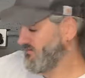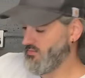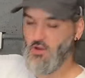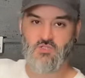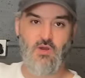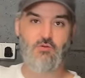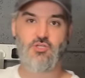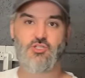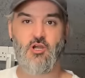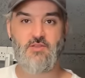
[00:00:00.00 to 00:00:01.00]
Might as well
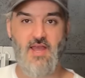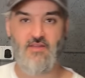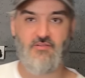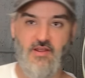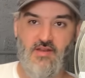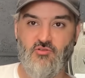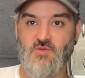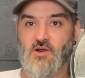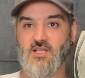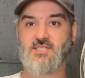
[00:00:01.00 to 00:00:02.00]
just show the elephant in the
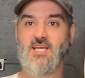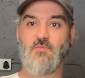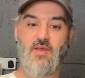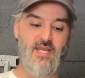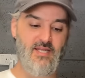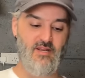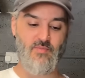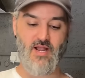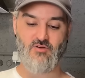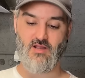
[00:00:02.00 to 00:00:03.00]
room. I can see it peeking in the
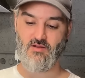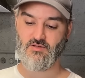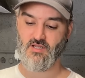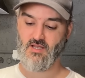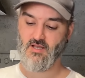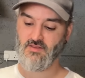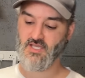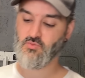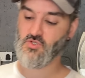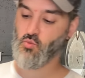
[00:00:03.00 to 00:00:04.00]
background.
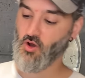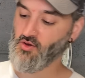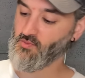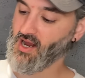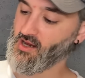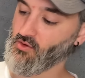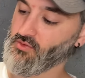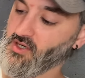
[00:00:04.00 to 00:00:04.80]
This was one pound.